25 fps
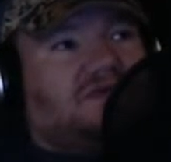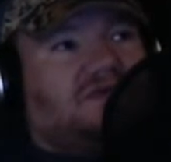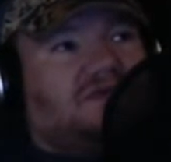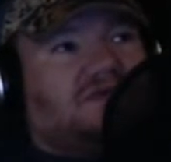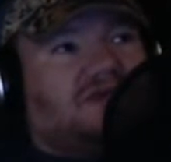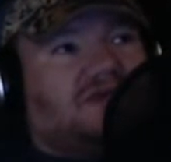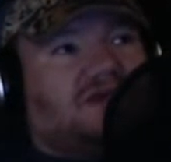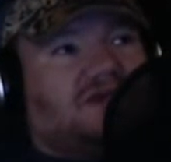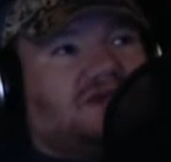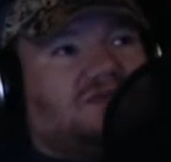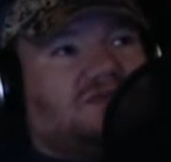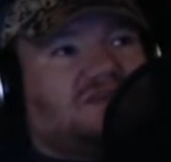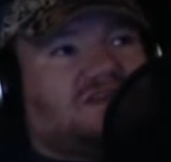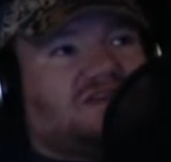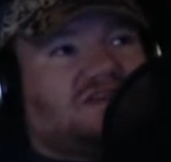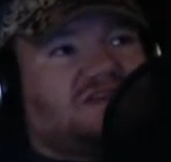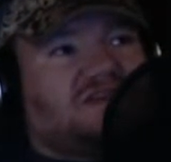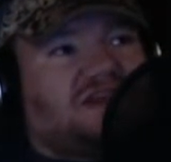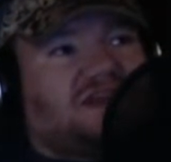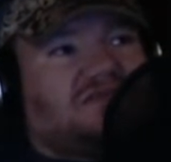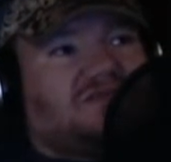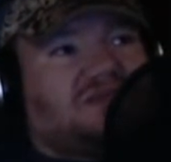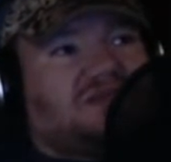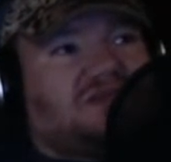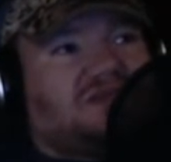frame per
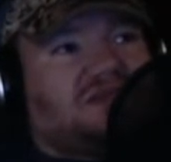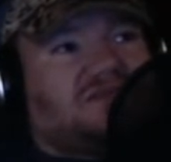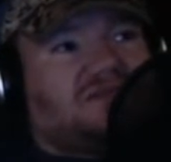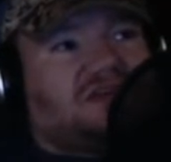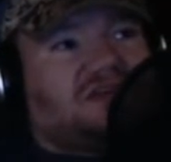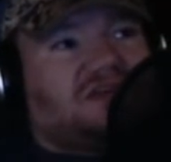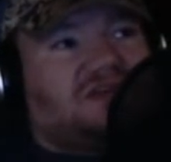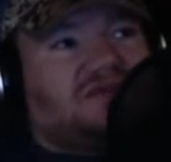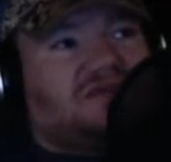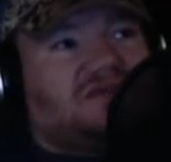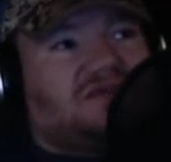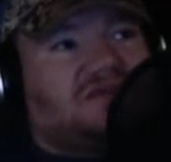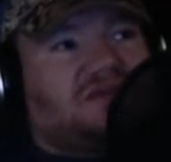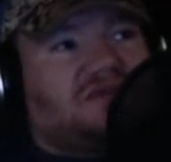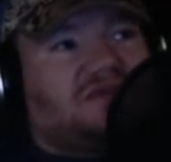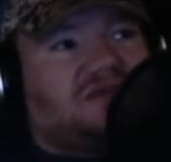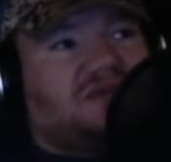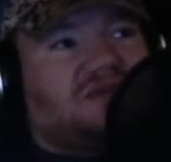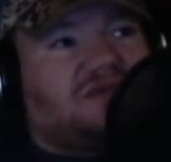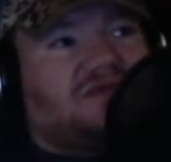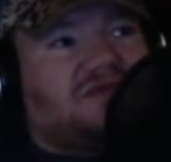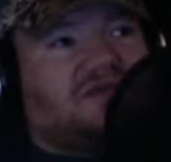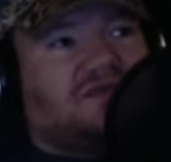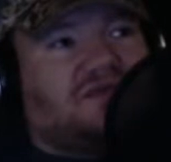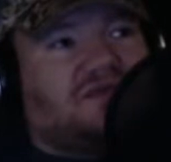second bump there from
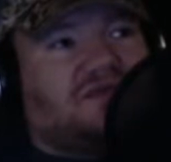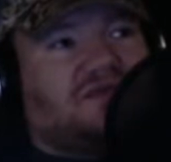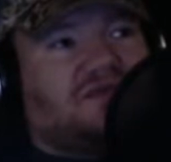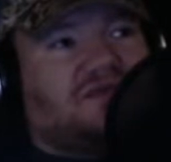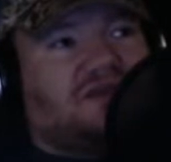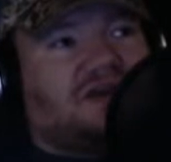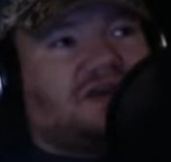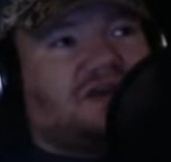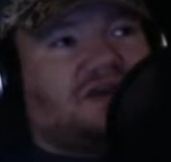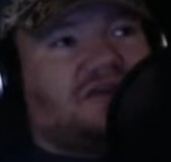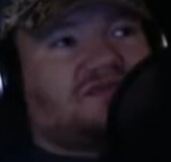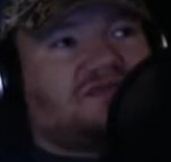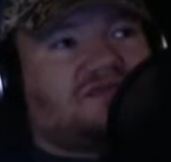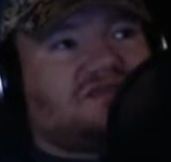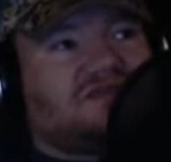24 frames